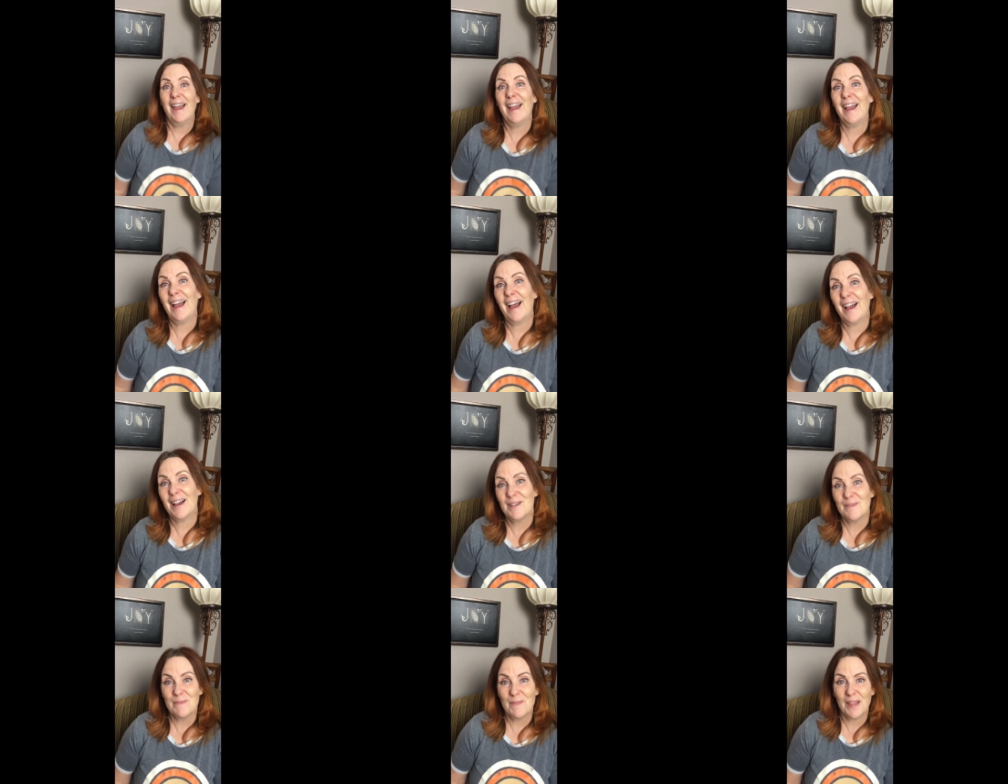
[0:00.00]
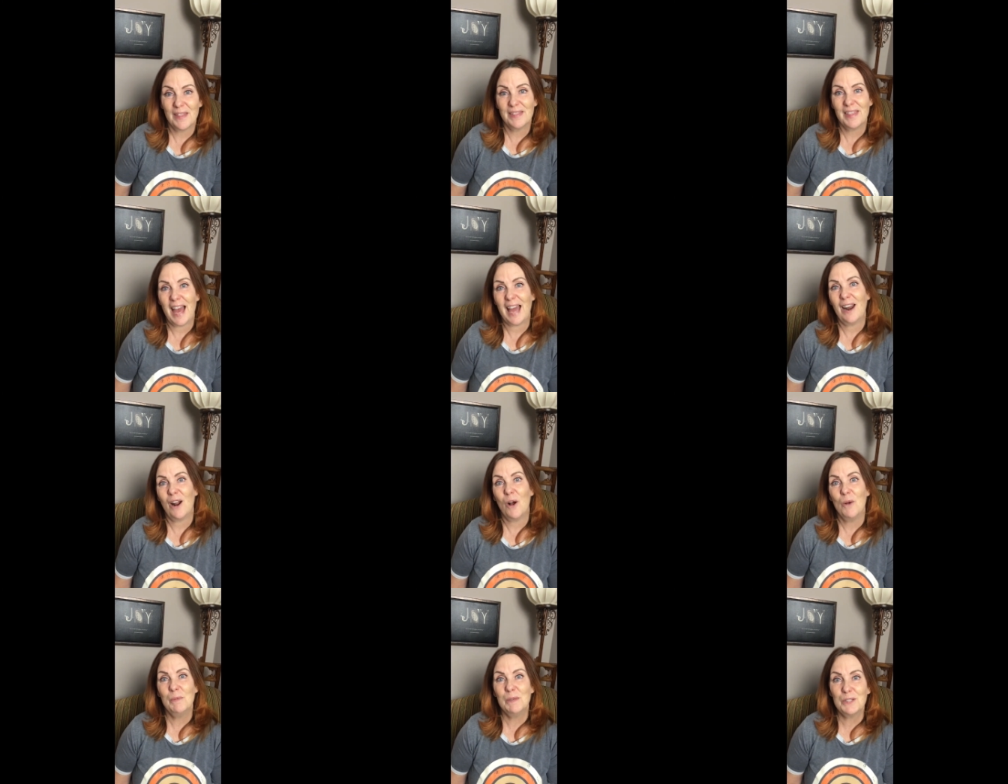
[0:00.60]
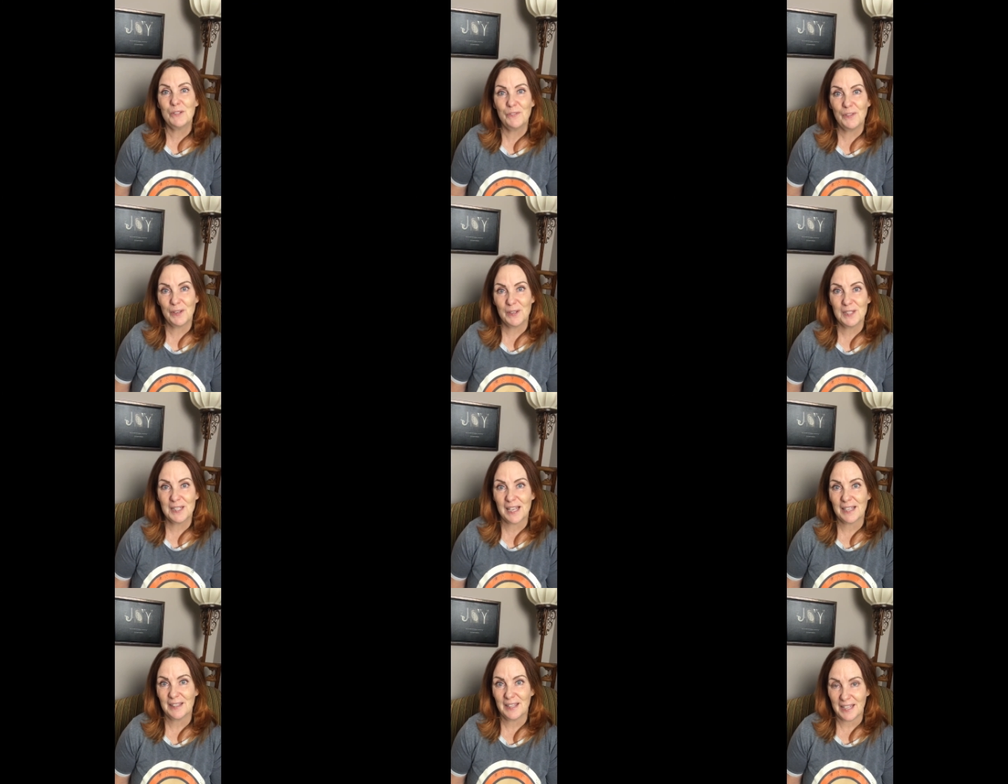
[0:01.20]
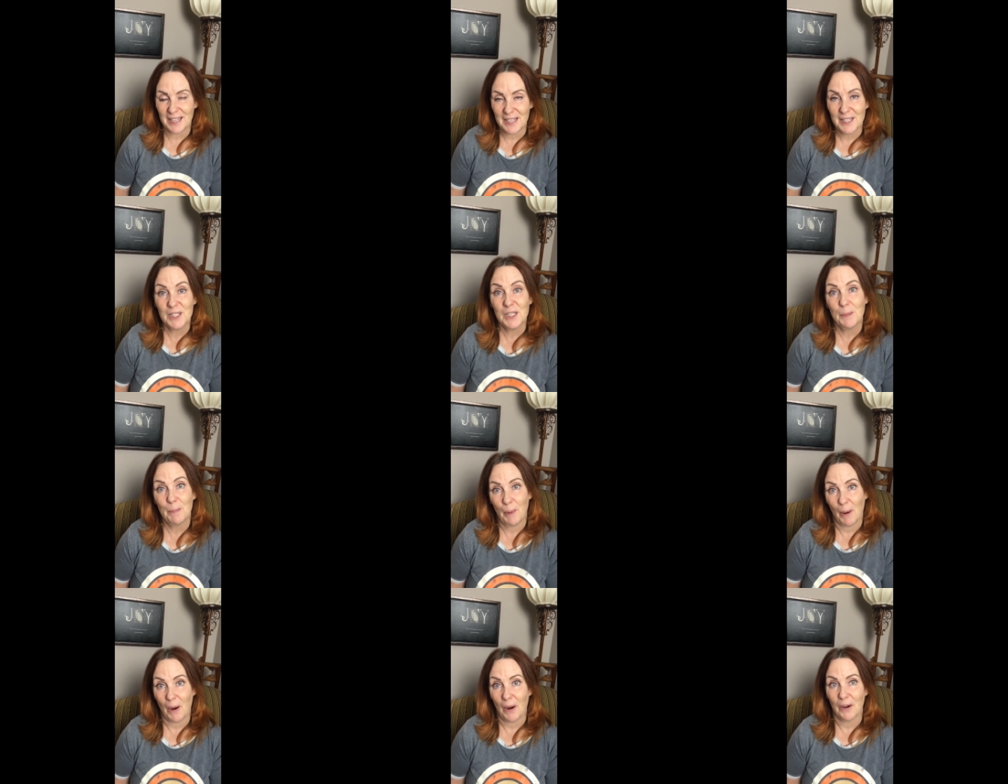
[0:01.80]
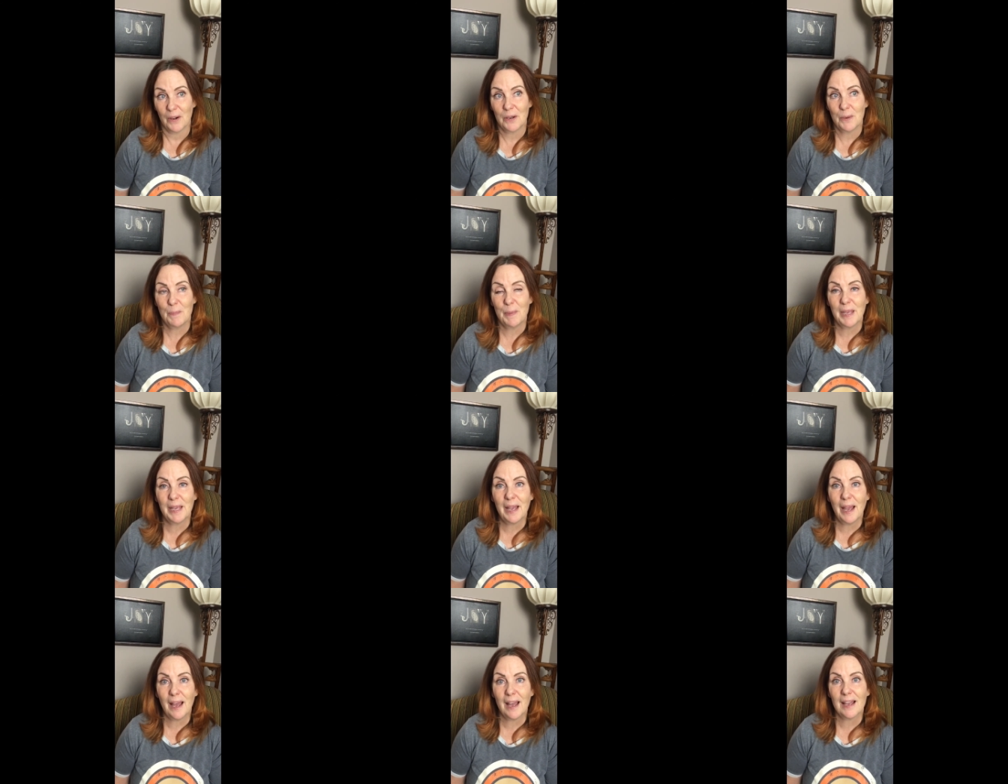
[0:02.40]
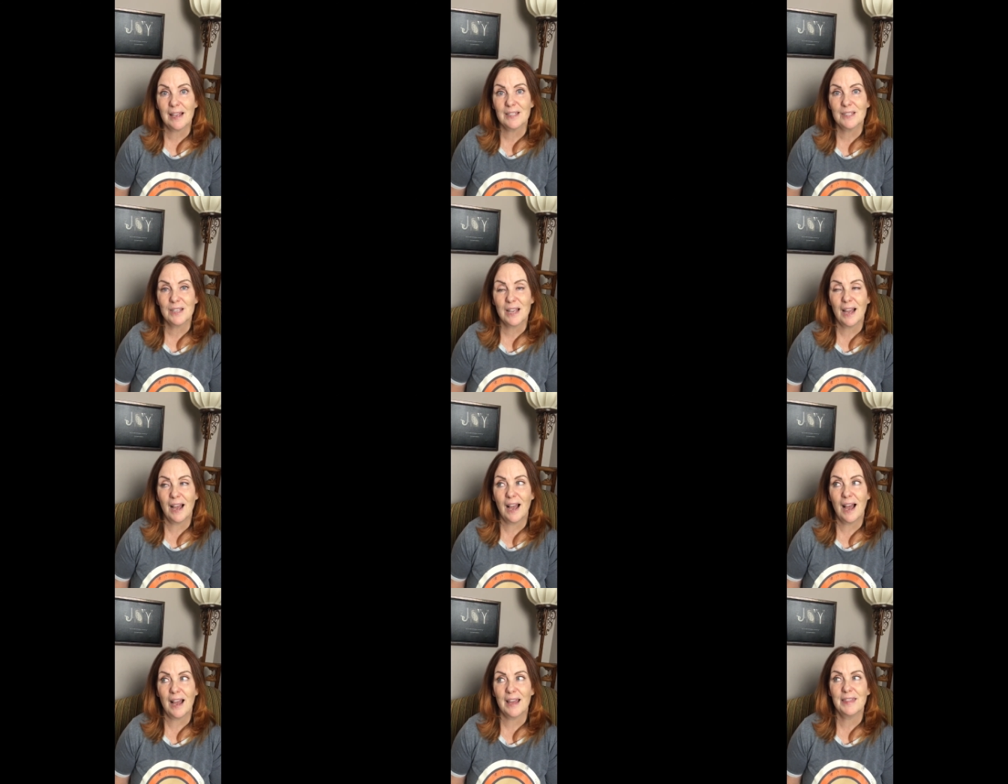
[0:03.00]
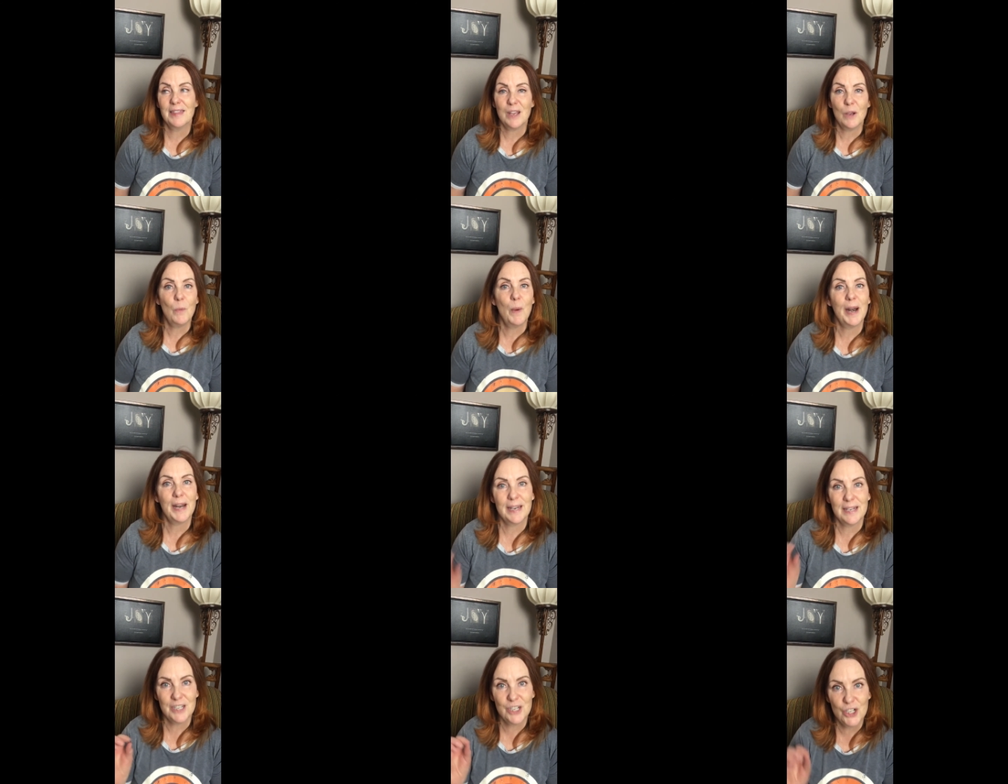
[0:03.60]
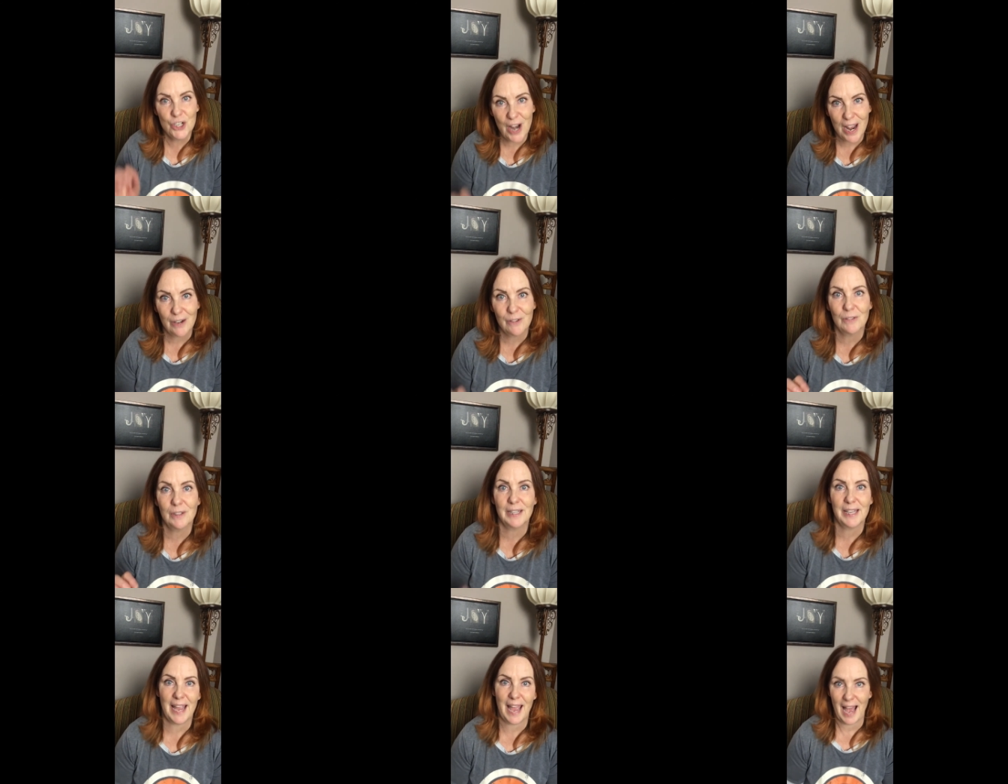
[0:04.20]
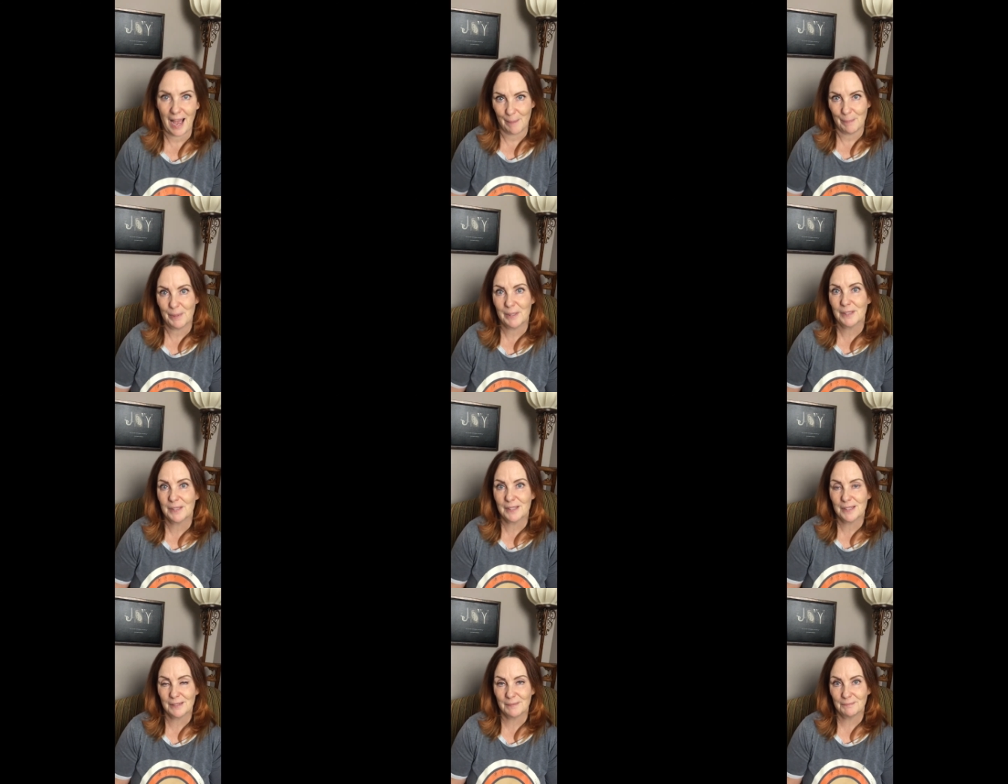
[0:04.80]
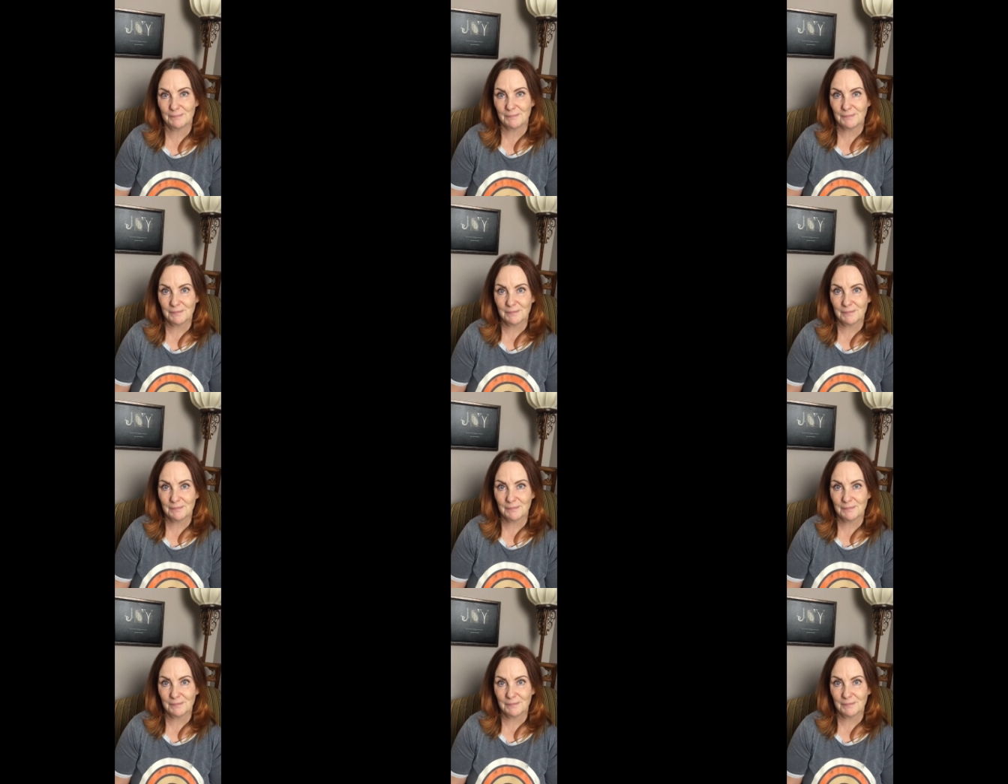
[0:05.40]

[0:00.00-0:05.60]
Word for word: um, that almost feels like the easy part because I think what generally happens